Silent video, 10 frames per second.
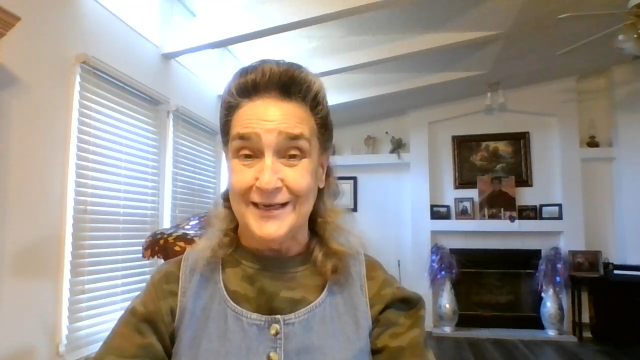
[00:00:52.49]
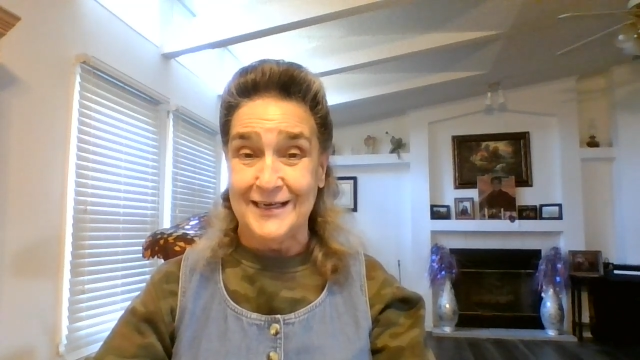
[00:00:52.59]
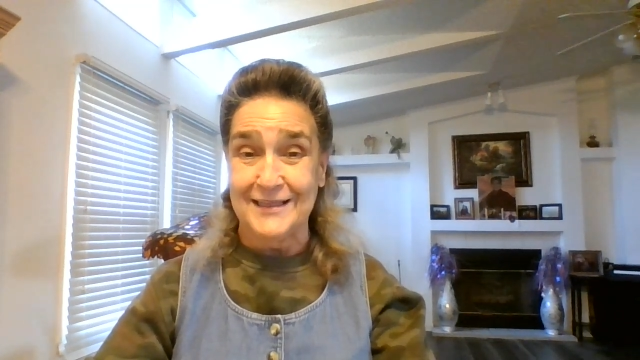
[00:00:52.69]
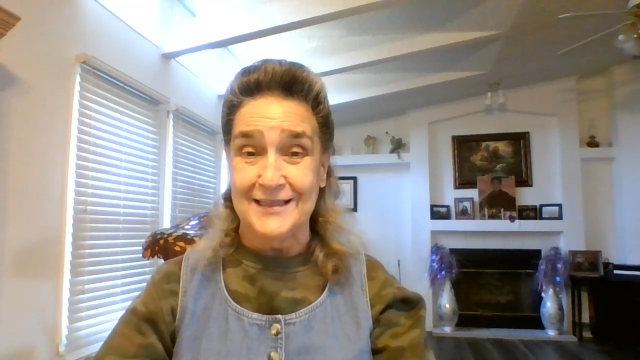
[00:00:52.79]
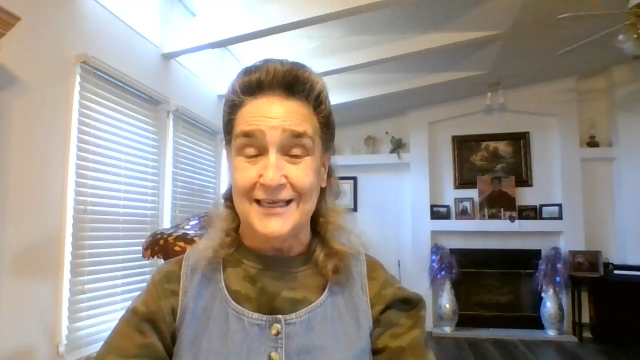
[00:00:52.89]

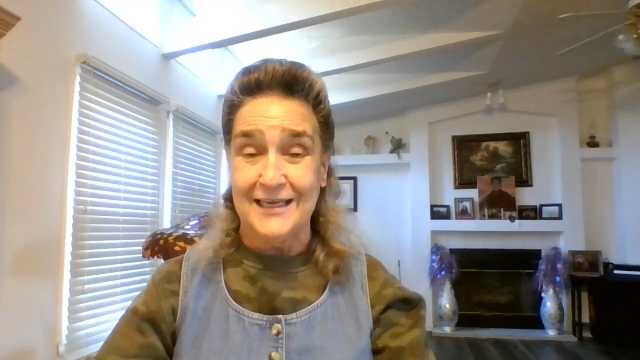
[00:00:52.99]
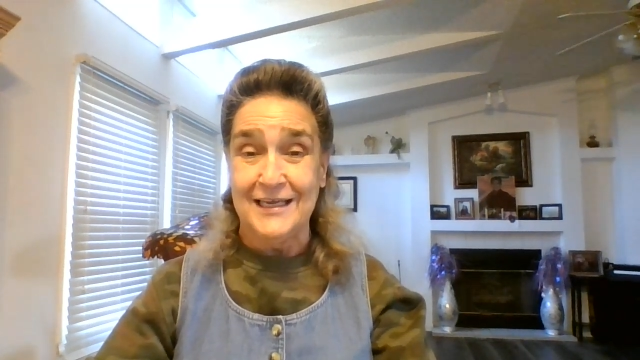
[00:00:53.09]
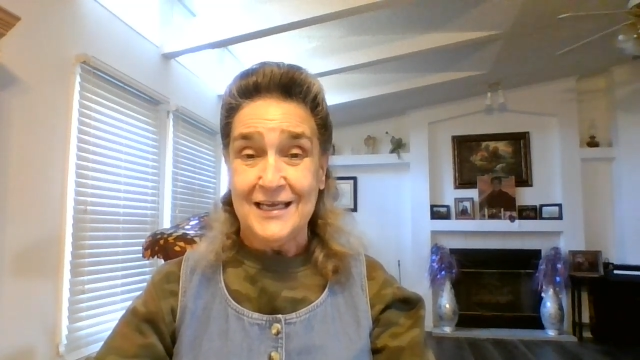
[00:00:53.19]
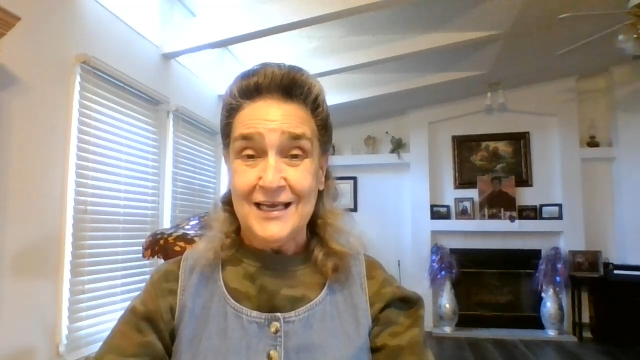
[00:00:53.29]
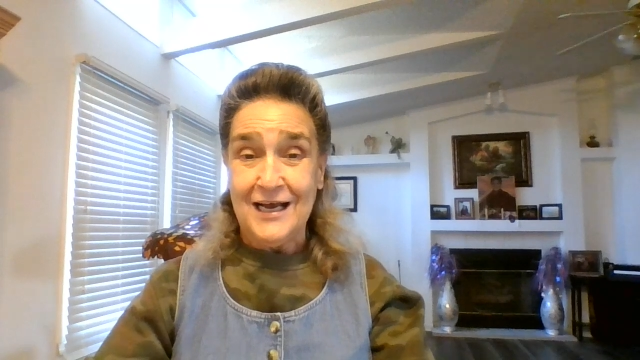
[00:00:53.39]
in
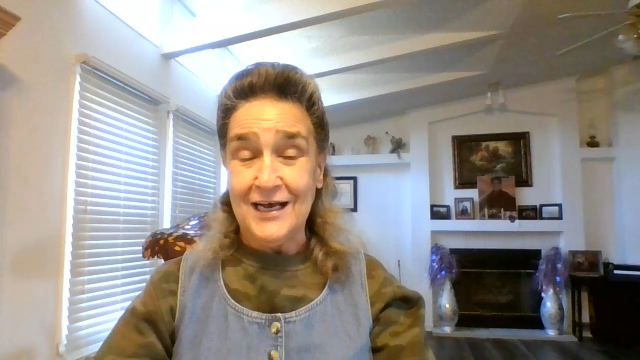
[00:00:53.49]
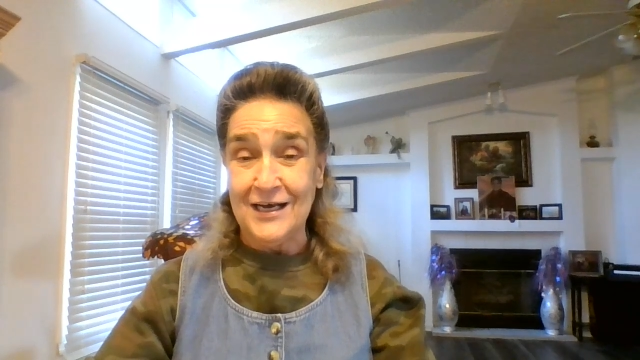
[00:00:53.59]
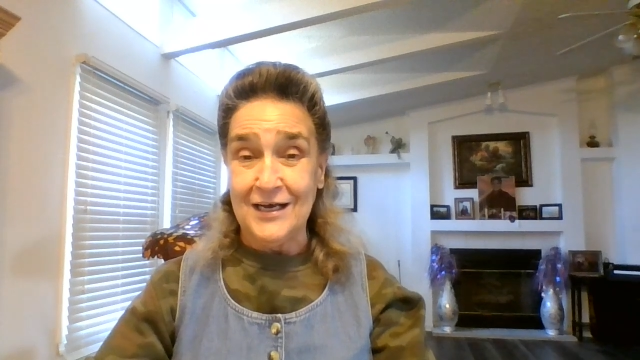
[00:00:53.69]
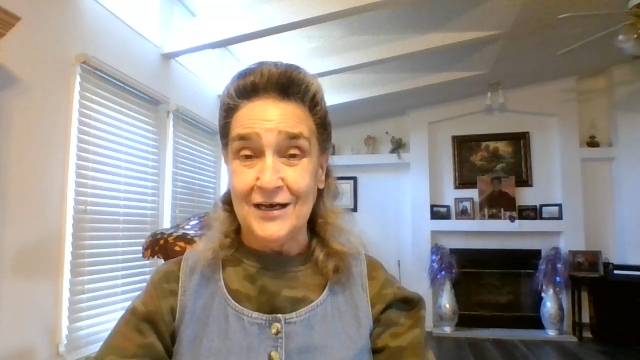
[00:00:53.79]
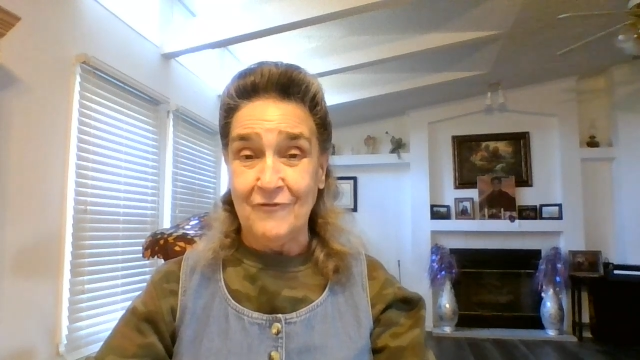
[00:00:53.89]
the
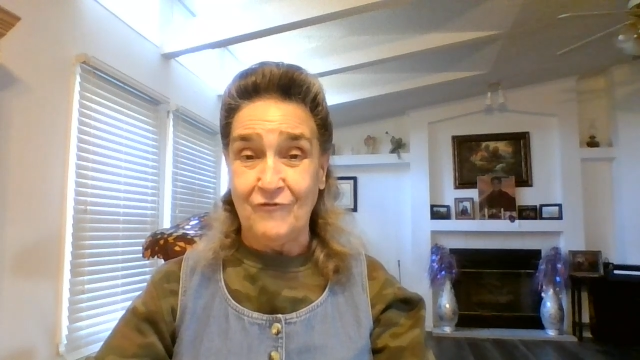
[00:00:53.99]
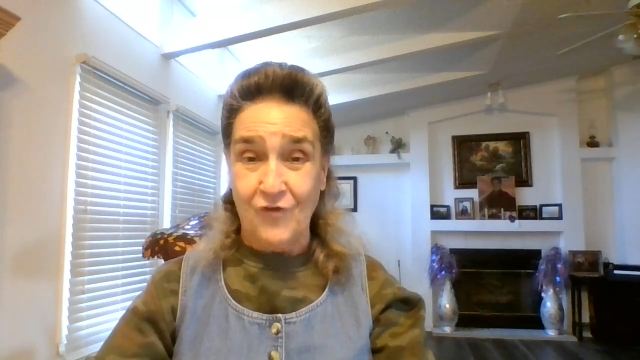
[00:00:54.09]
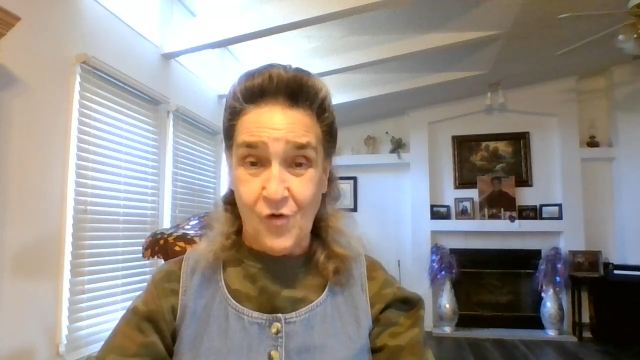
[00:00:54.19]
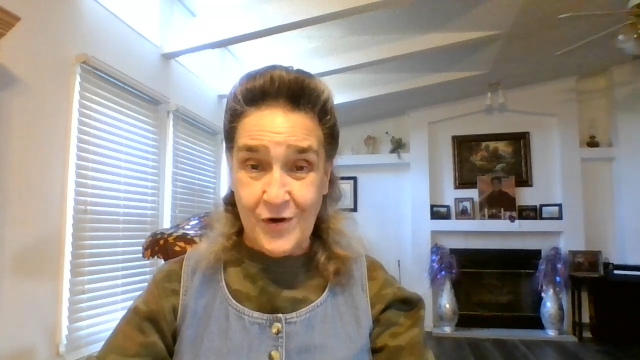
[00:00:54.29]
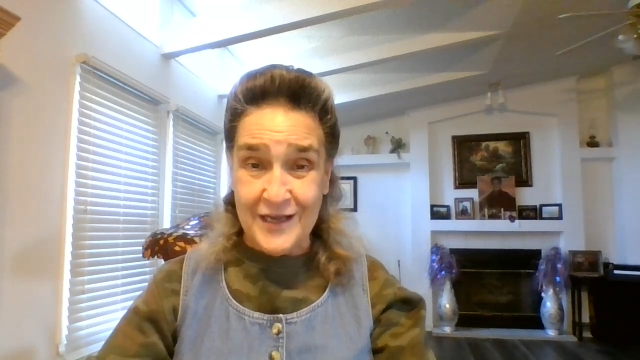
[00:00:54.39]
uh,
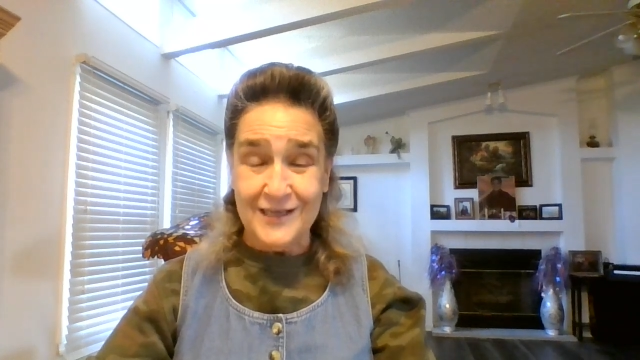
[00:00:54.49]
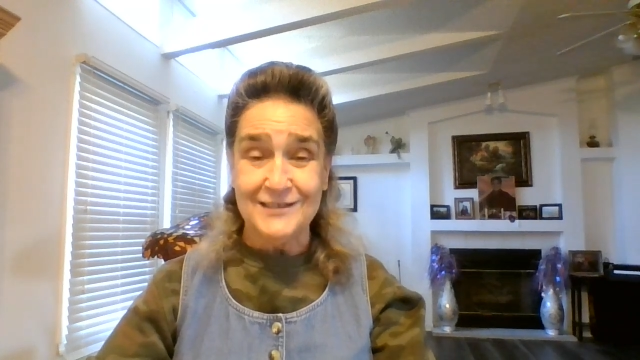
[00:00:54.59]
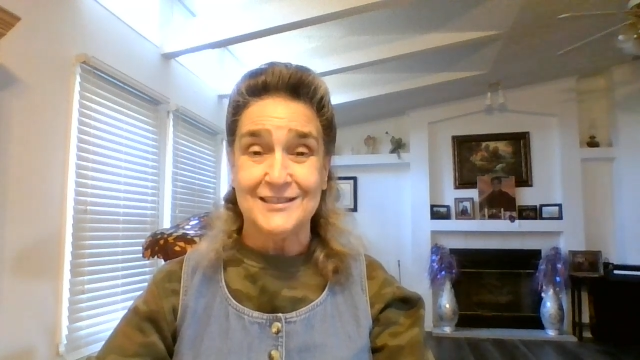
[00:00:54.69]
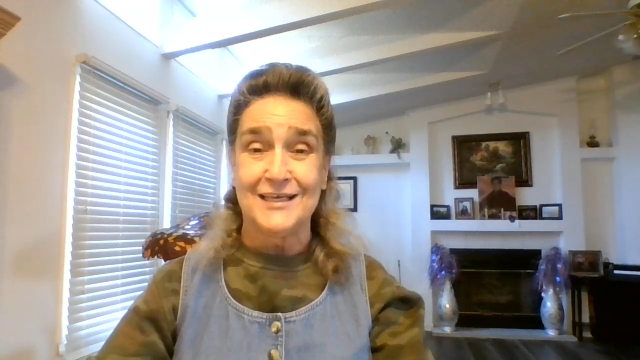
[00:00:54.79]
40s,